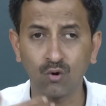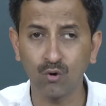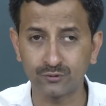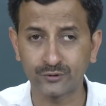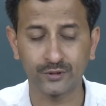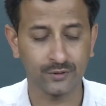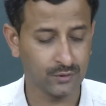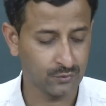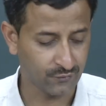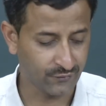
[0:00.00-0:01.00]
those
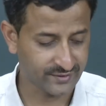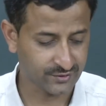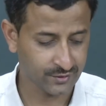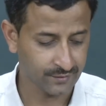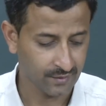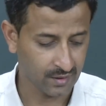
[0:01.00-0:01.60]
which